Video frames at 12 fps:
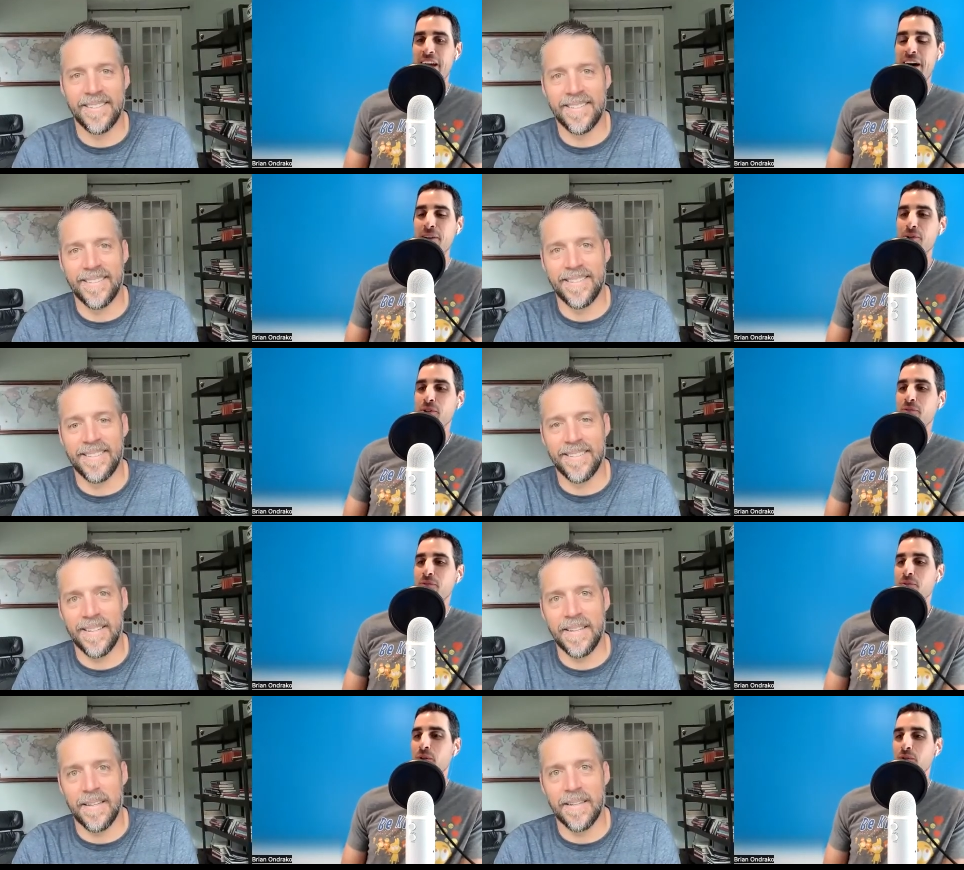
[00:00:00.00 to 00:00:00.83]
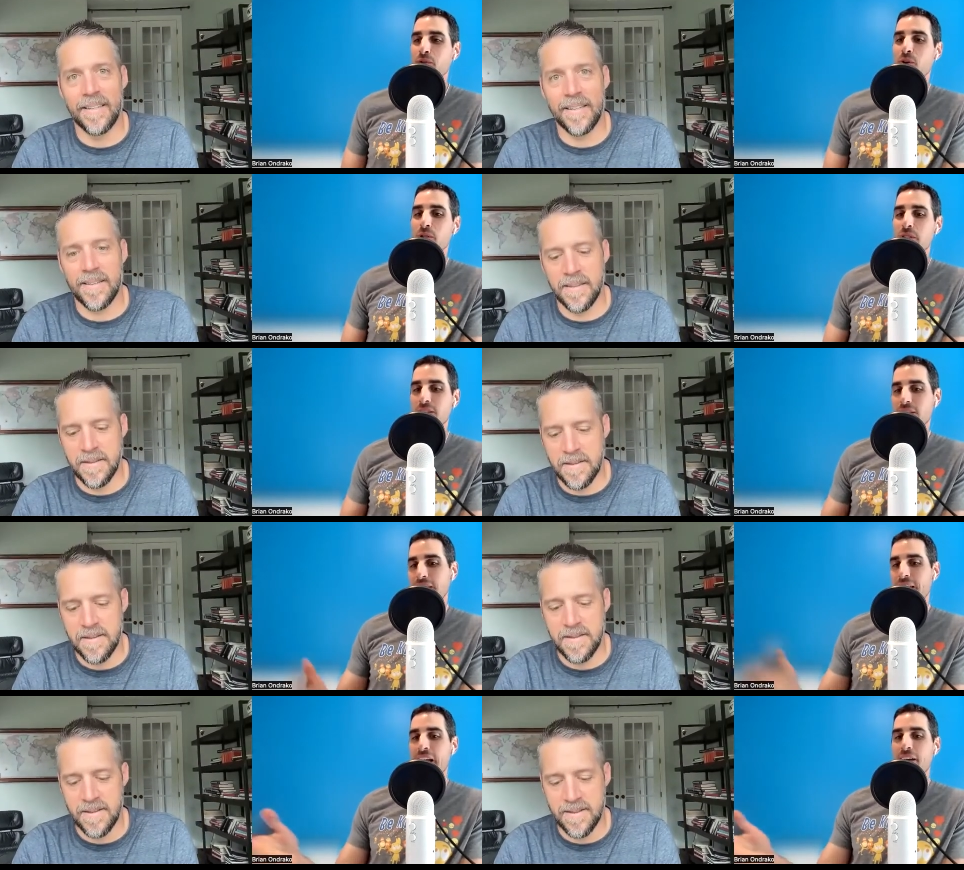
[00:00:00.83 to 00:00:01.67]
Speaker 1: analogy for most folks. It's
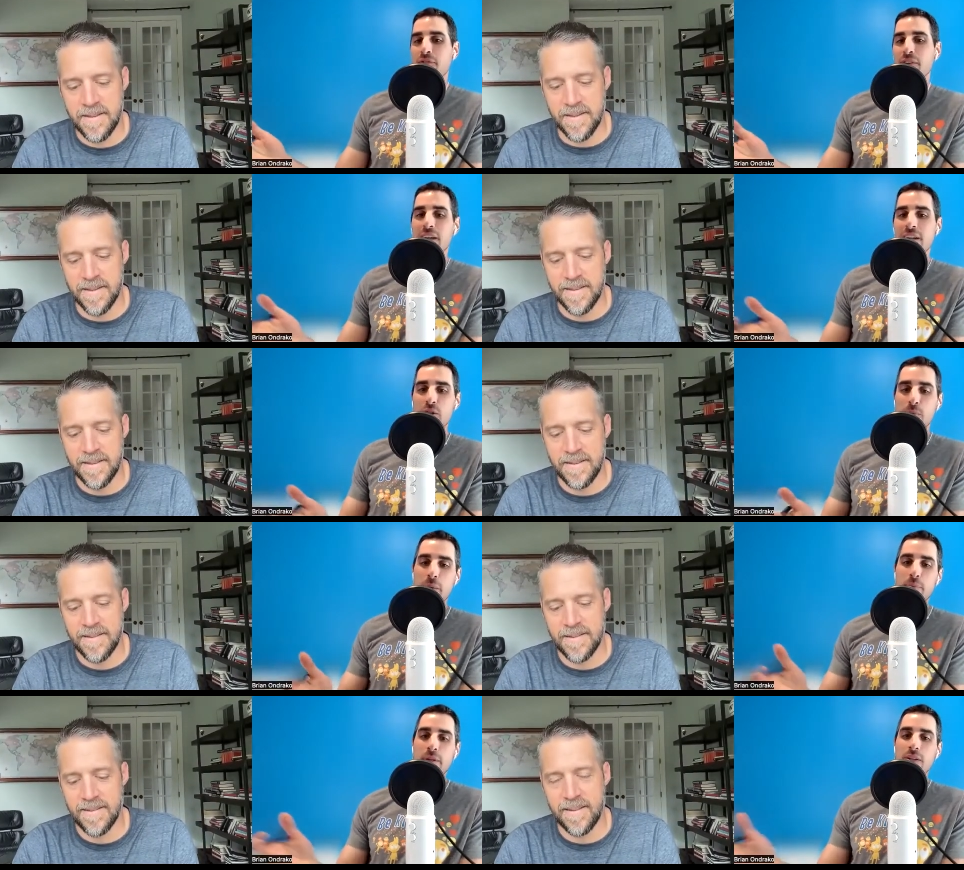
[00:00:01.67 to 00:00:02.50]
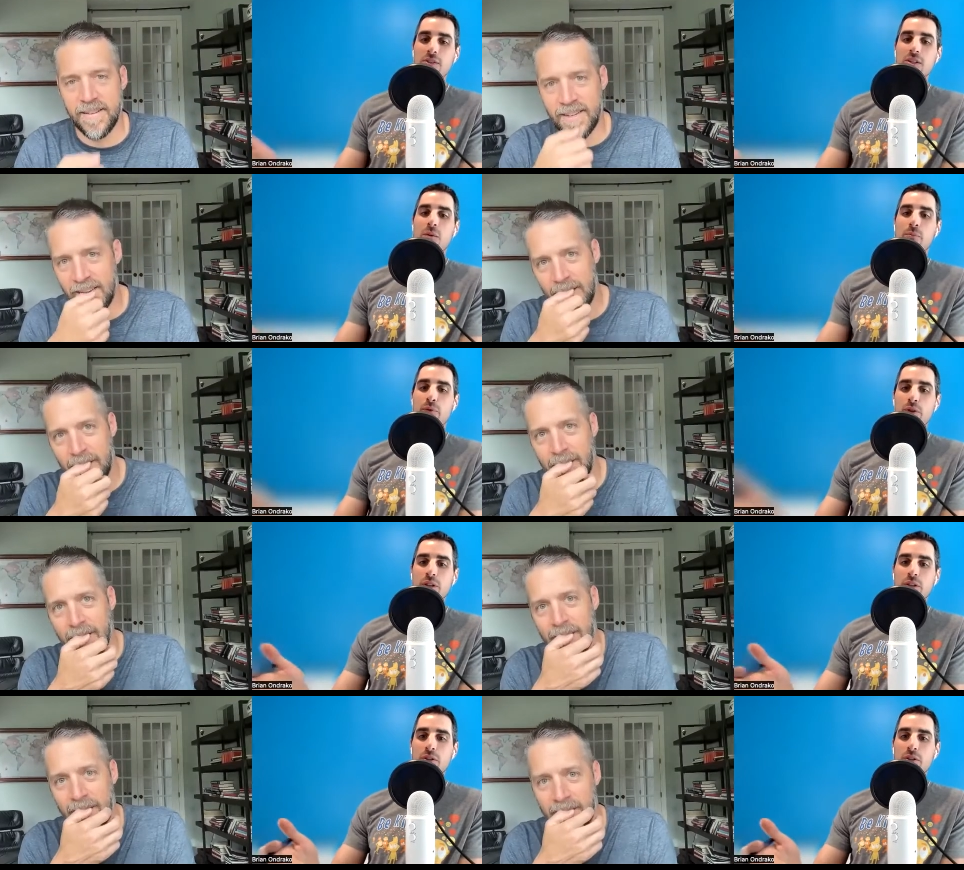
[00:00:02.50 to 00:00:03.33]
like, yeah, there might be
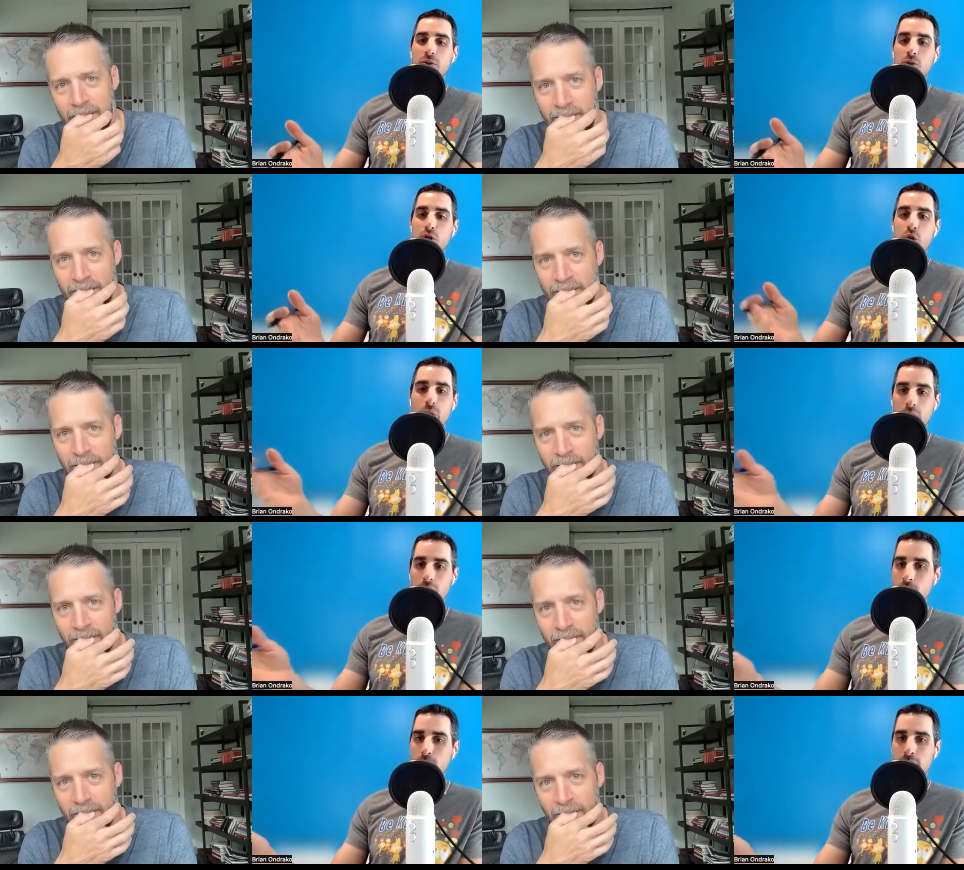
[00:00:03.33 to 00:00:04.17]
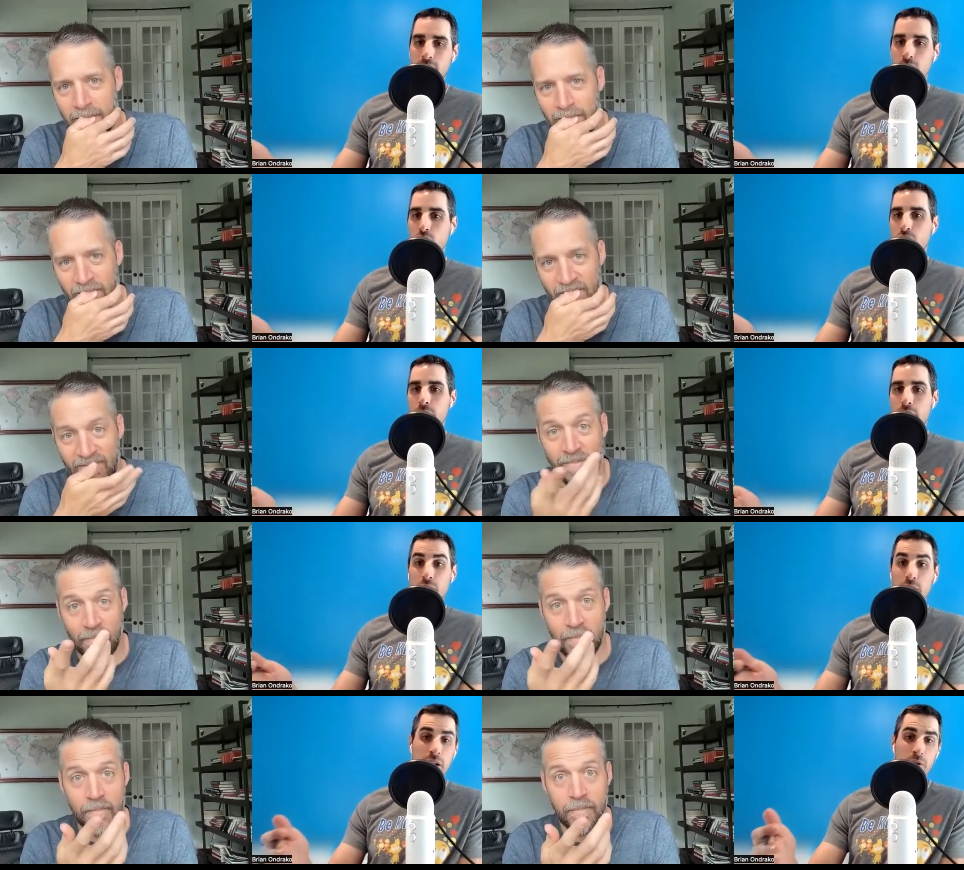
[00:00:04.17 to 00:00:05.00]
discomfort into showing up at the gym
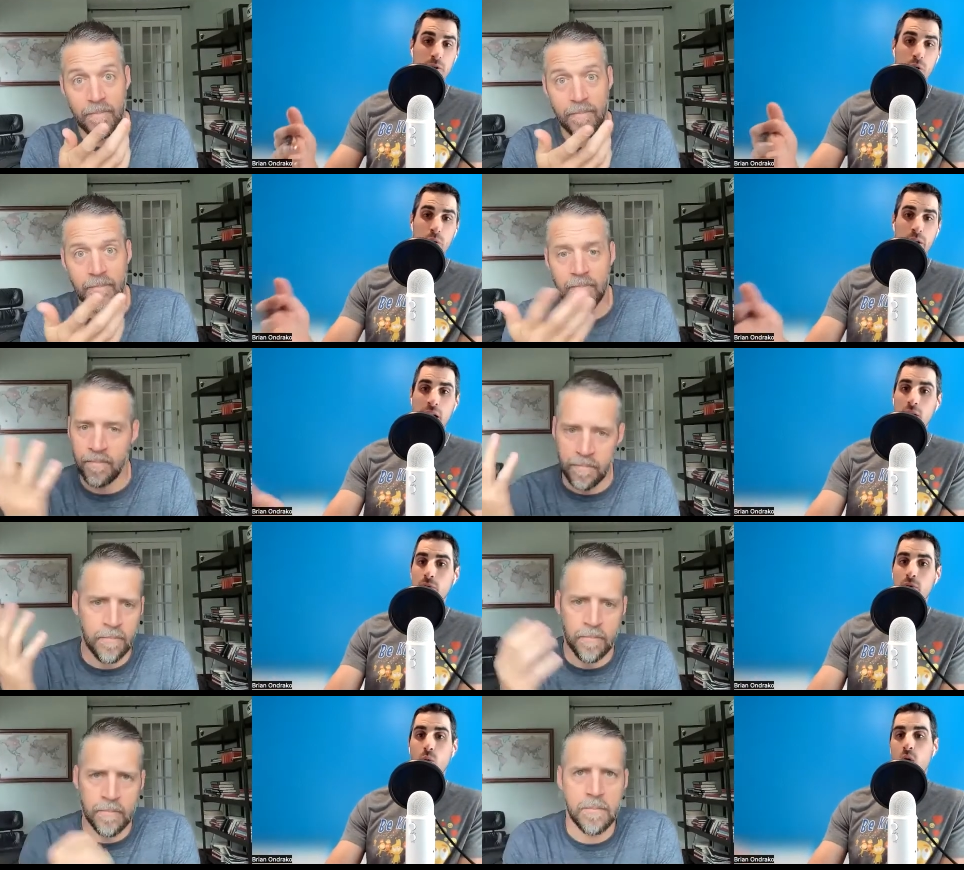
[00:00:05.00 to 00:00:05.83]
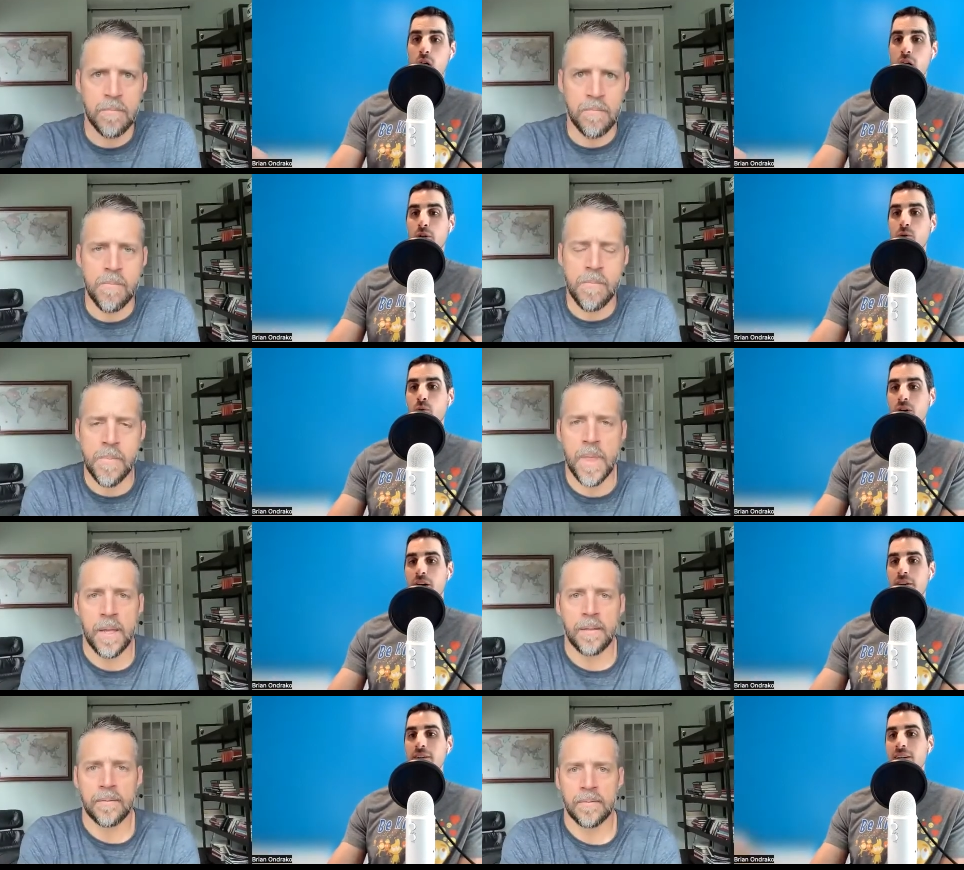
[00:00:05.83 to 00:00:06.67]
every day or going out for a walk or
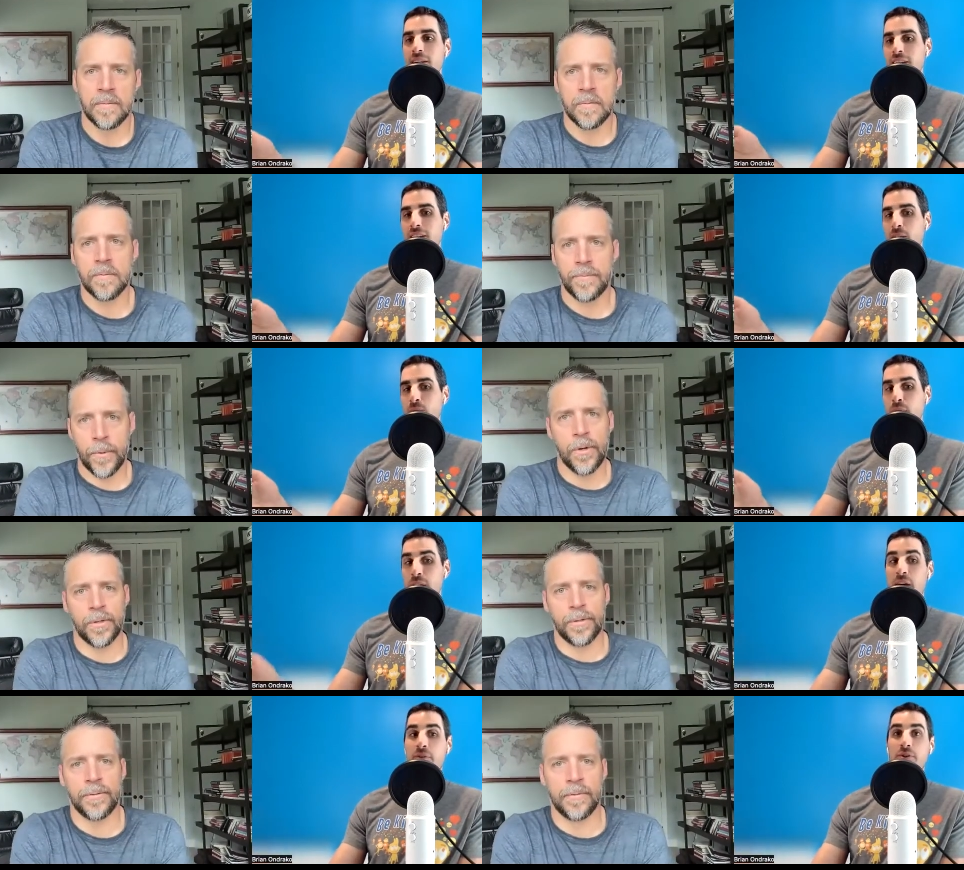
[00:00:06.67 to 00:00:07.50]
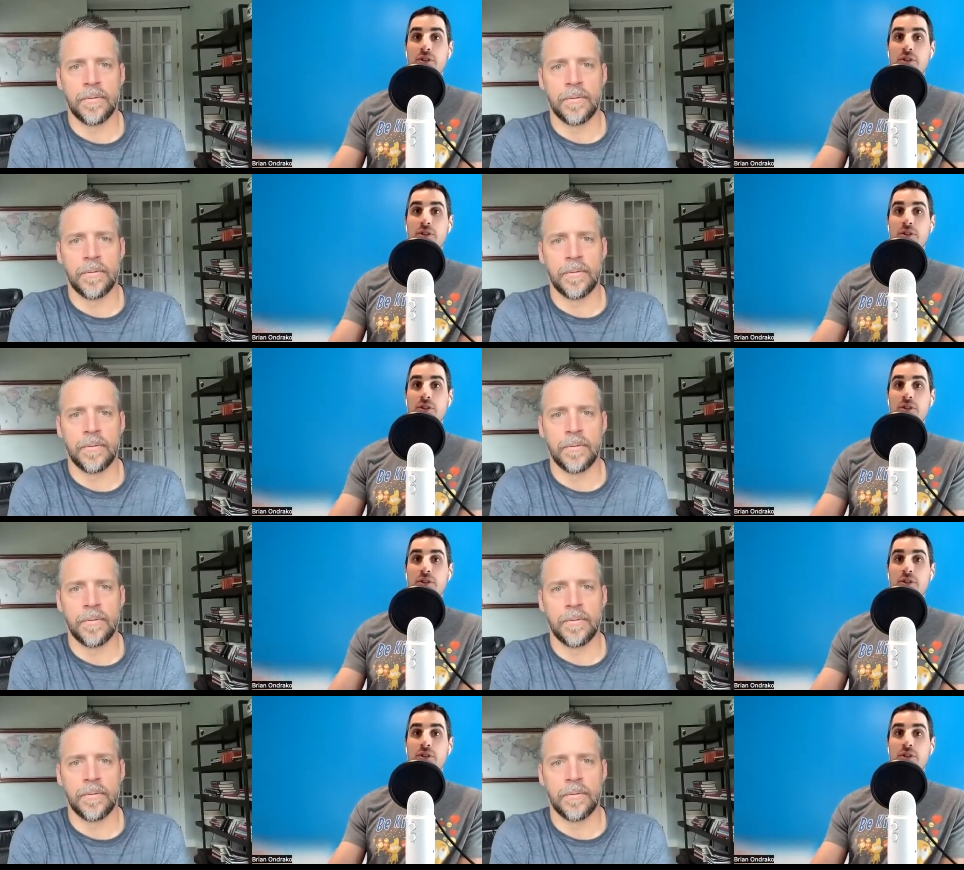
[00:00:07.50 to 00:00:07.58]
run. Of course. But yeah, the